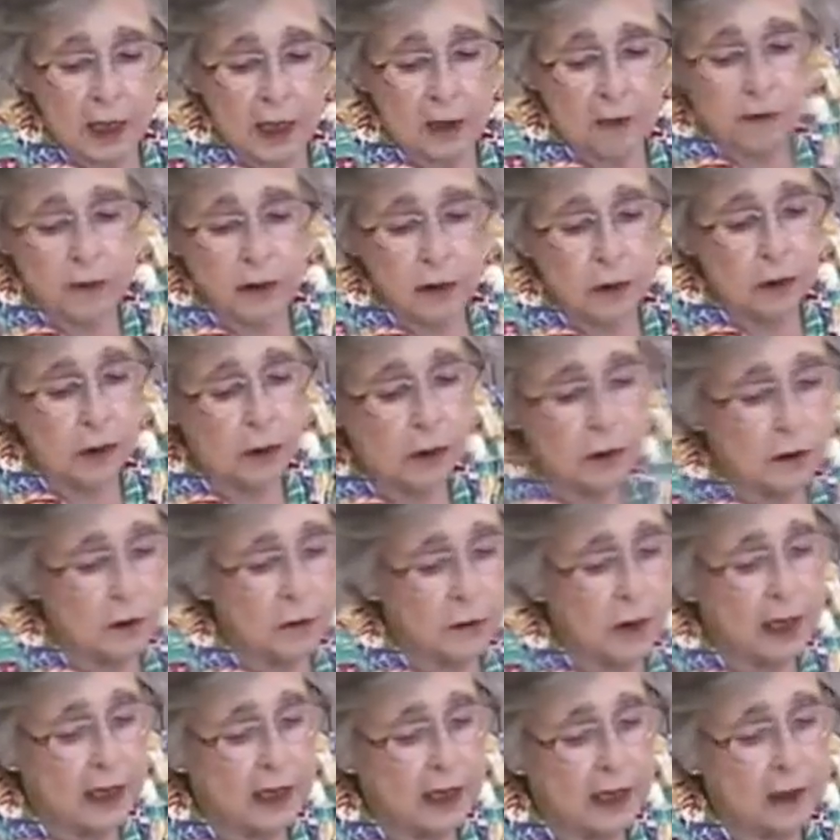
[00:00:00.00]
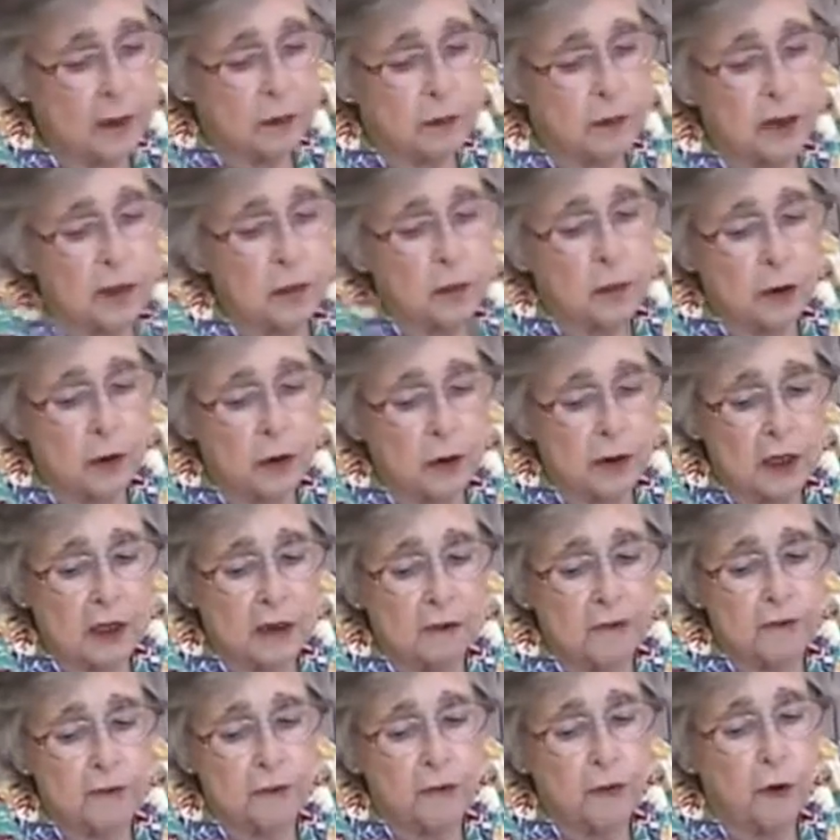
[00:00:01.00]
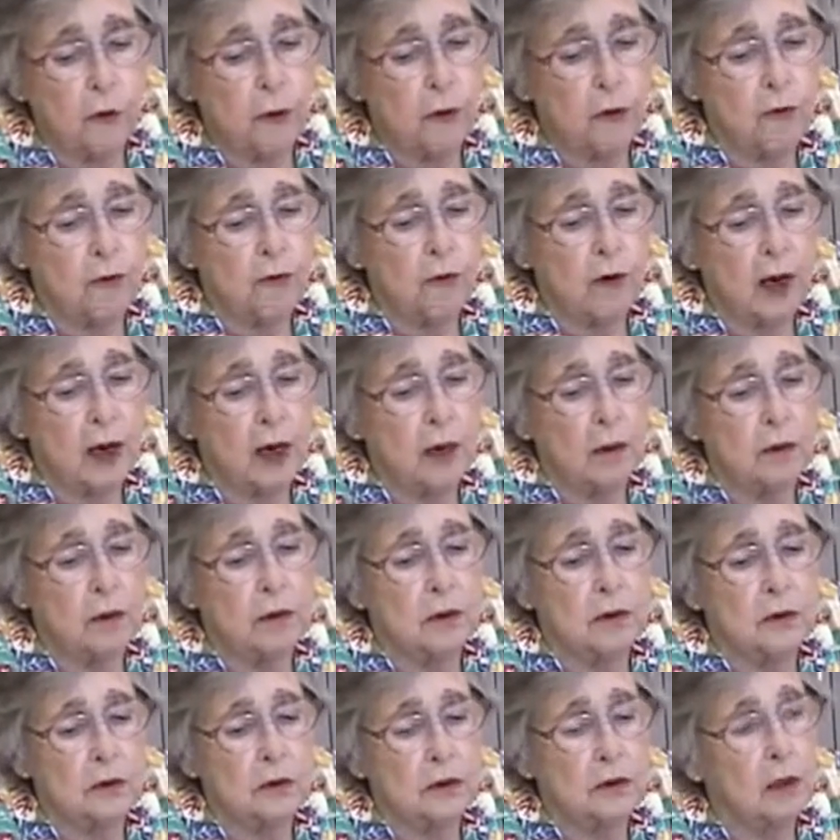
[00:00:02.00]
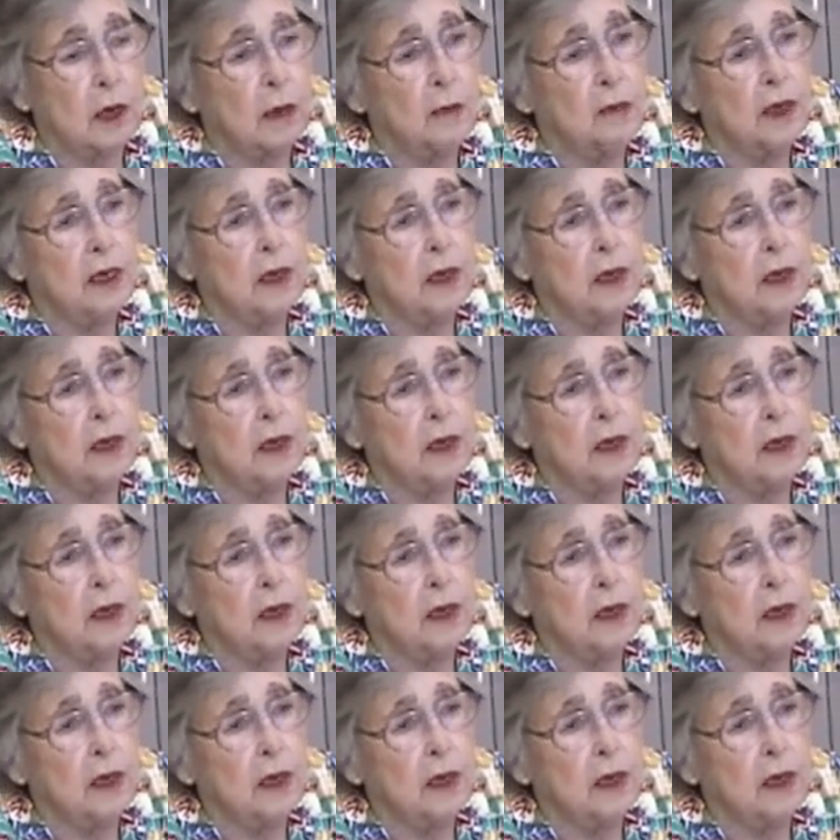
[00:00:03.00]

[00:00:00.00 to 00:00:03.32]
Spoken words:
If you're gonna make it with more than 4 flowers,